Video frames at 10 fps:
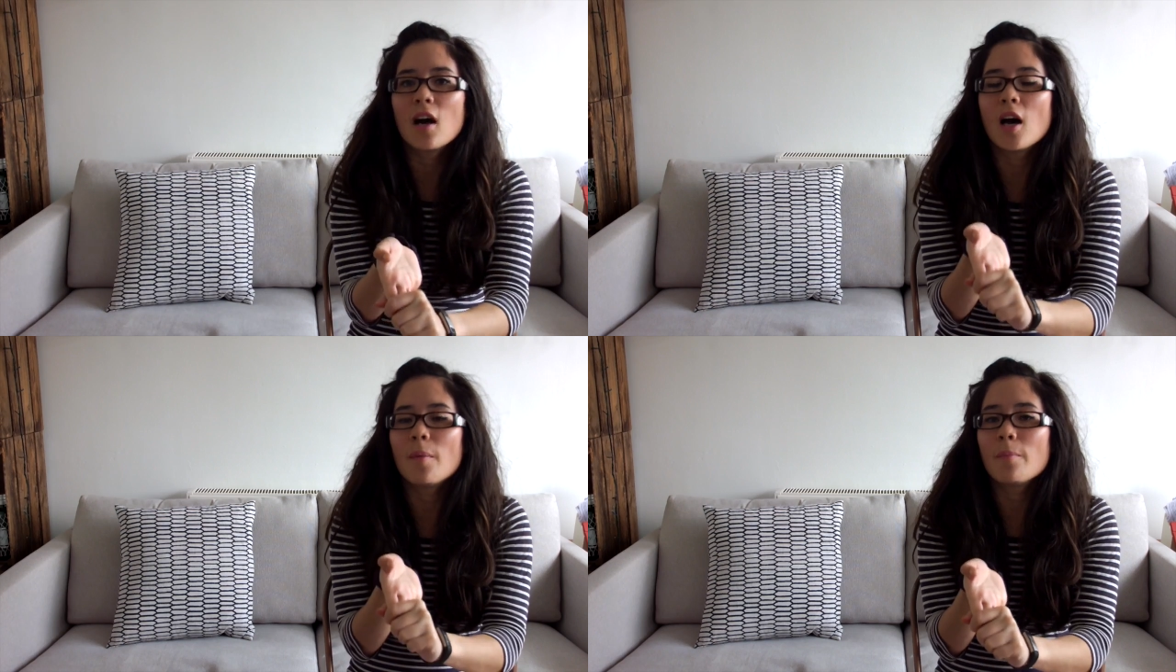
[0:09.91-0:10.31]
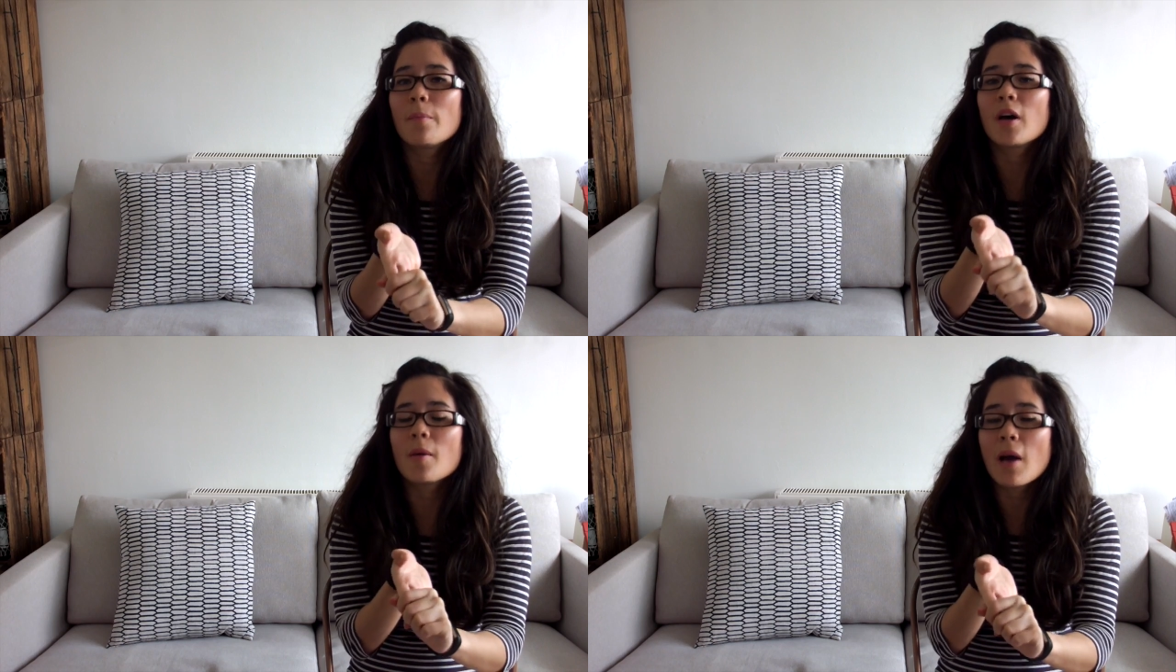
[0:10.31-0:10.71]
Um,
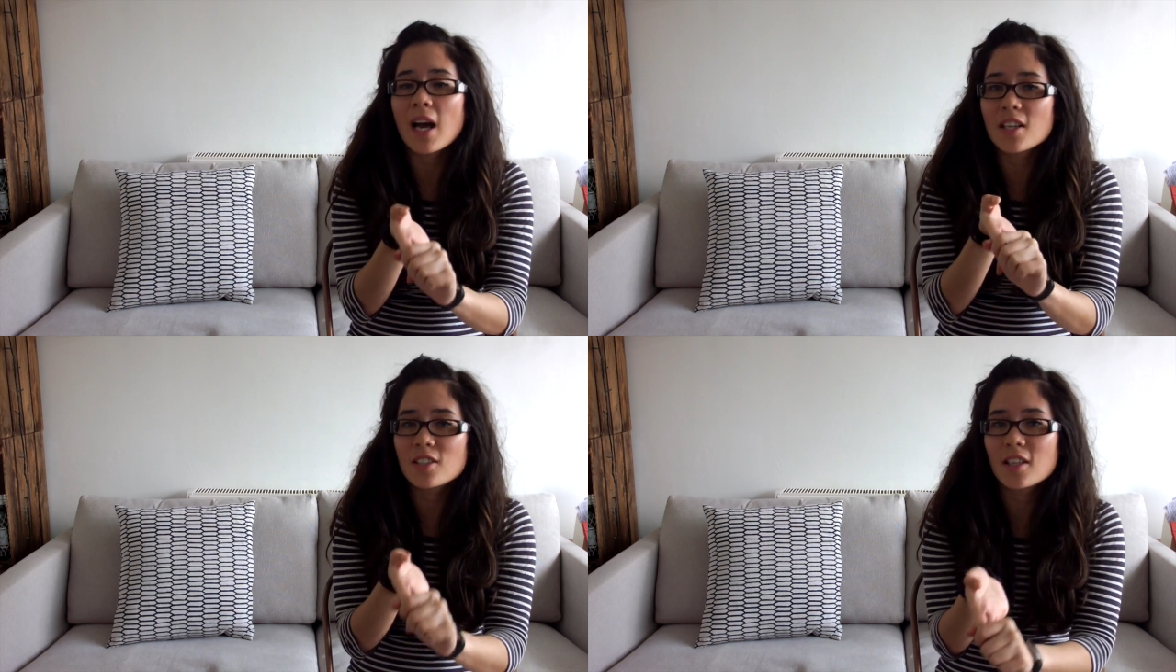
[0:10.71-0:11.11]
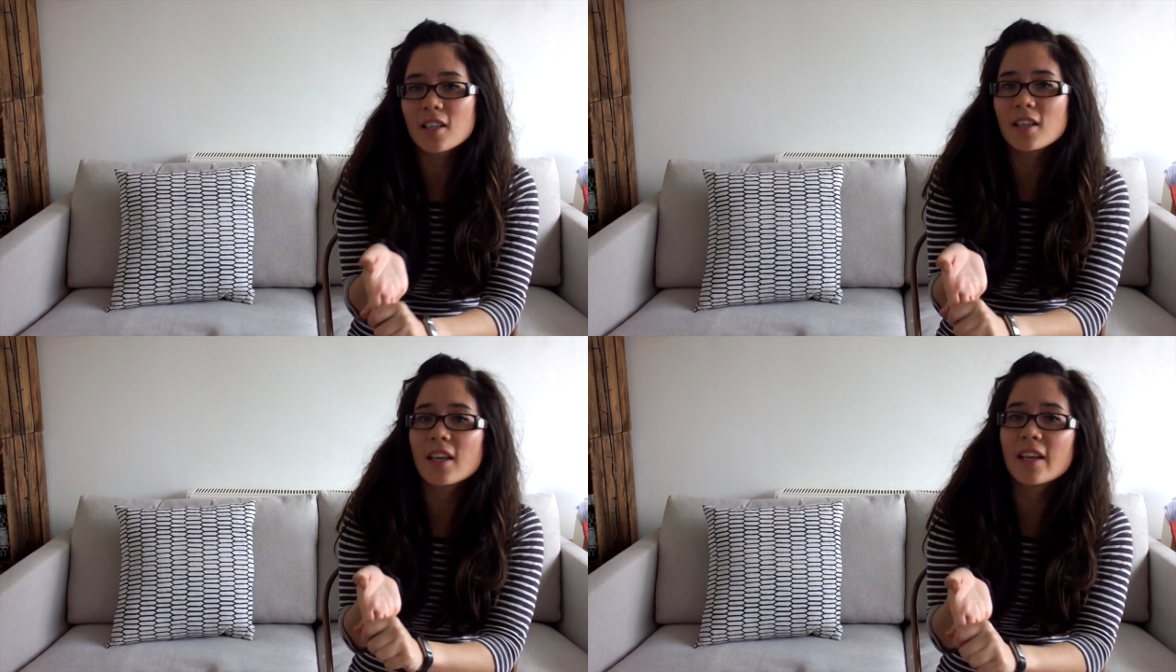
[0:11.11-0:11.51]
but I'm
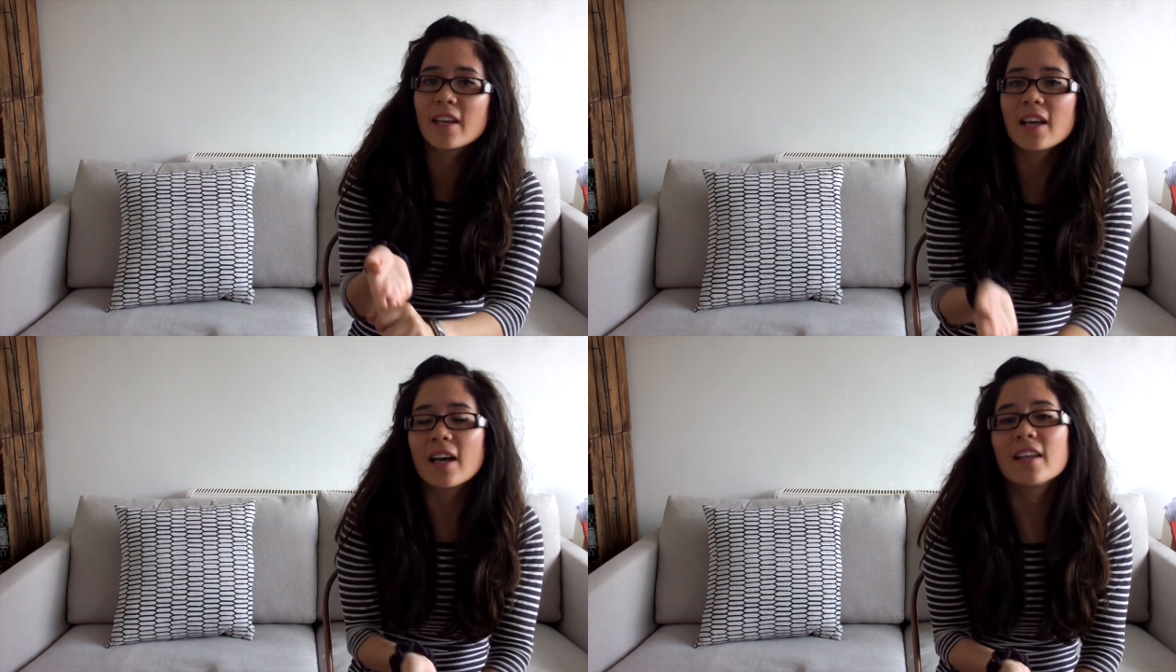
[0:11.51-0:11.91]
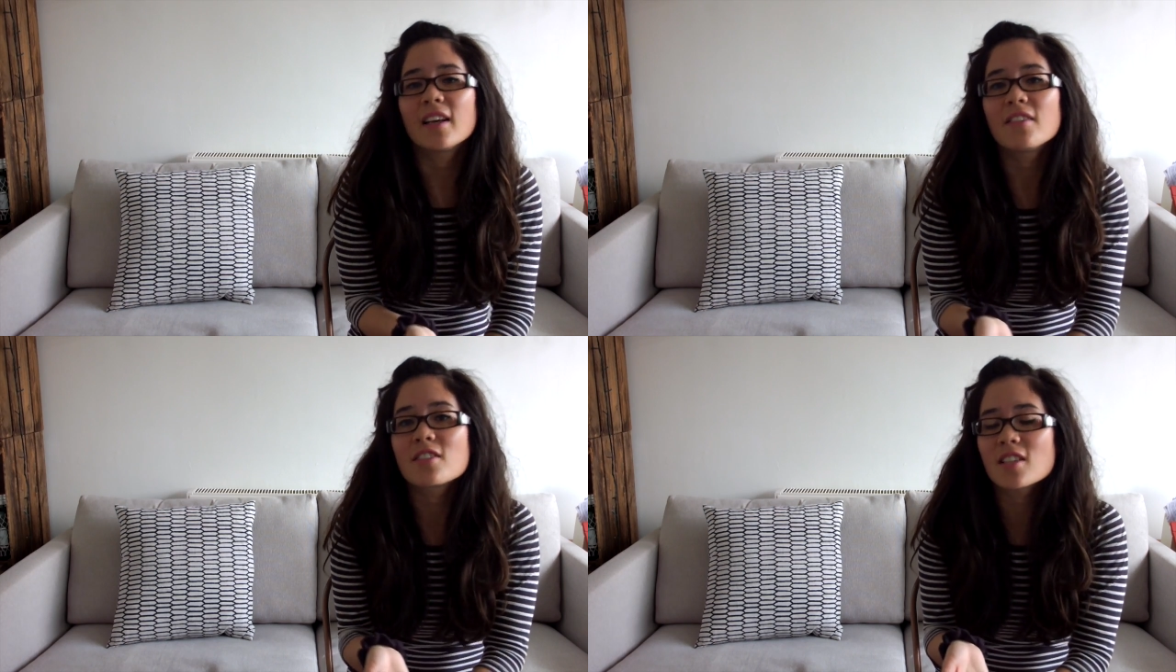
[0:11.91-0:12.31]
actually here and
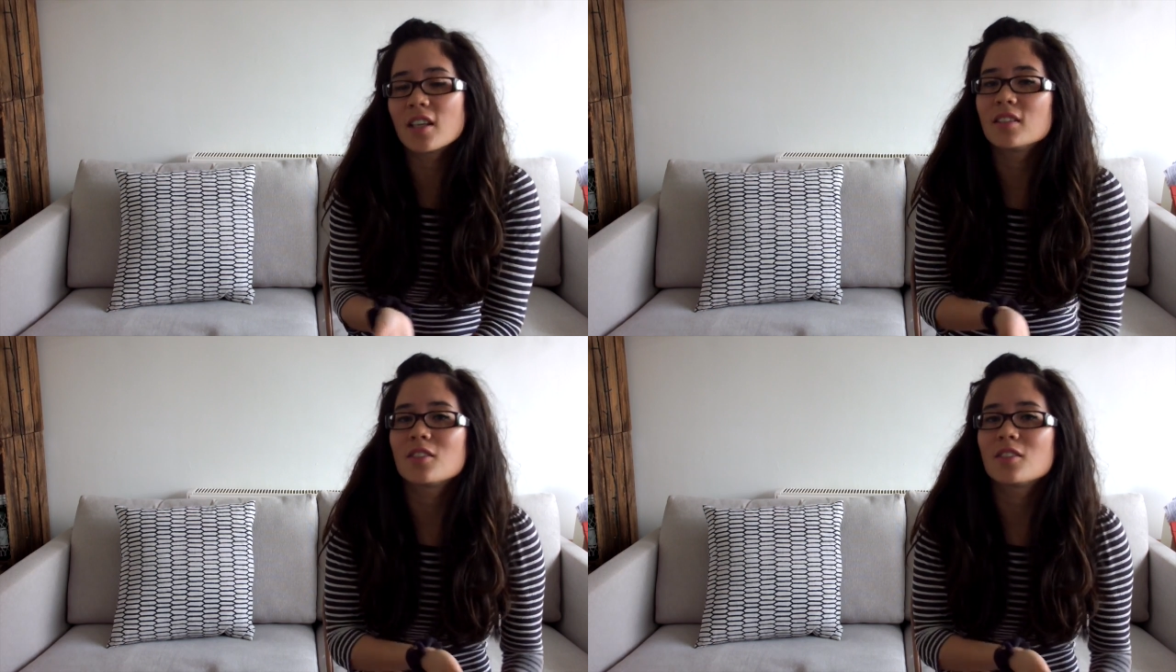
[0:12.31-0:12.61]
I've decided